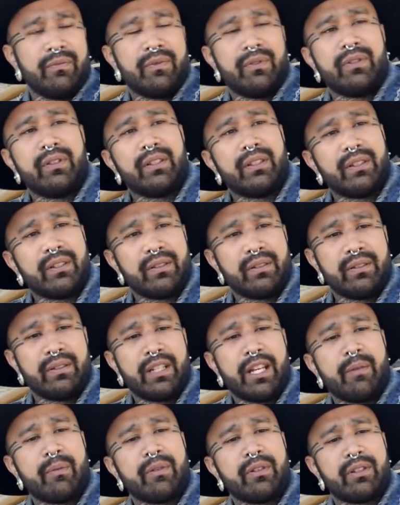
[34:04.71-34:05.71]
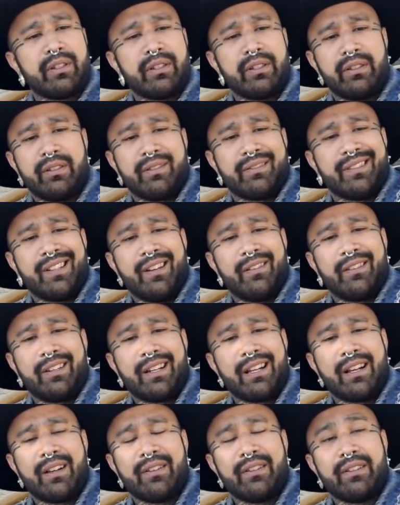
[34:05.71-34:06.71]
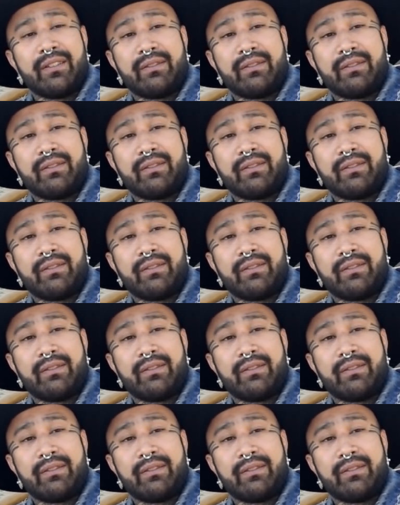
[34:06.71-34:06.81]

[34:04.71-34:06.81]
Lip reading: the neighborhood, and there's not a lot of houses.